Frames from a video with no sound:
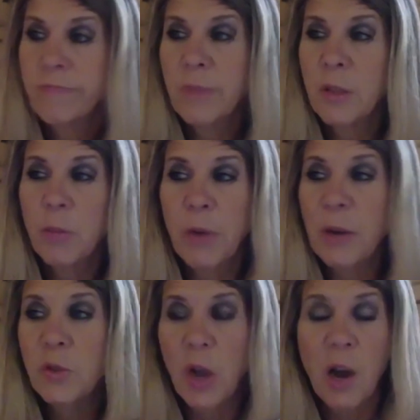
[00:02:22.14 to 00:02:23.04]
the
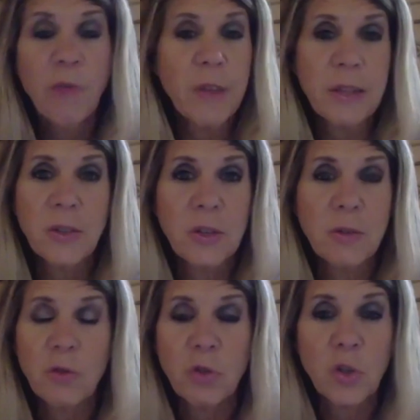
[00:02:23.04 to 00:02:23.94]
Browns offense
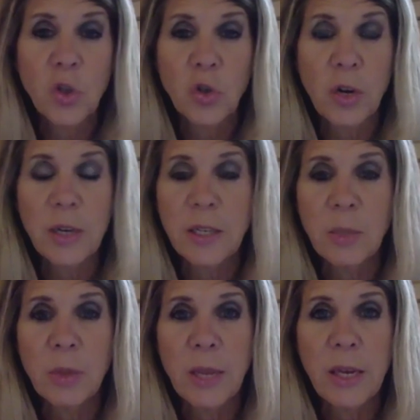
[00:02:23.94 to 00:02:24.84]
and just trying to see
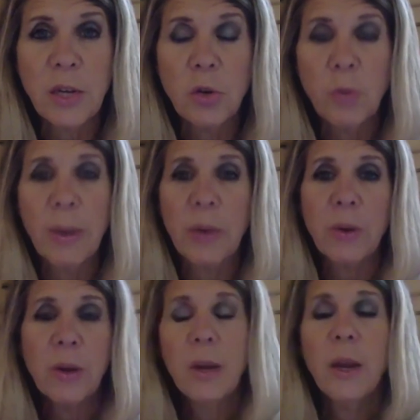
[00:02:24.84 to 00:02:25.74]
what they can do about
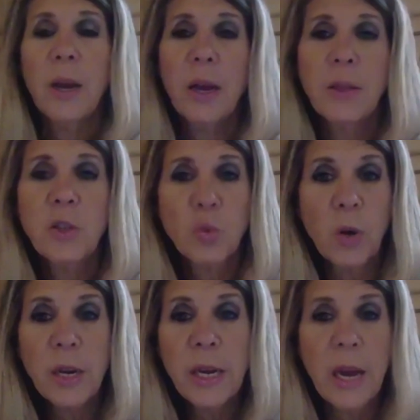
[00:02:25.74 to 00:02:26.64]
uh, this
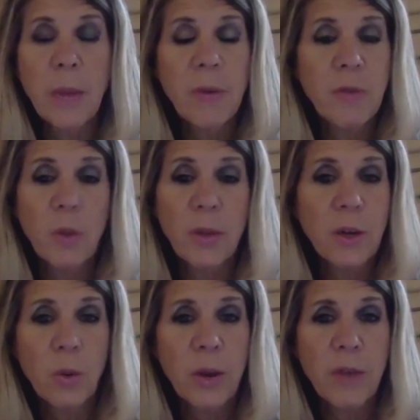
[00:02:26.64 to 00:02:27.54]
running game, even though they
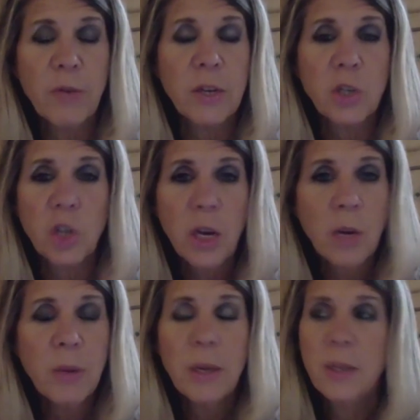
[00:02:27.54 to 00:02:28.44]
don't have Nick Chubb,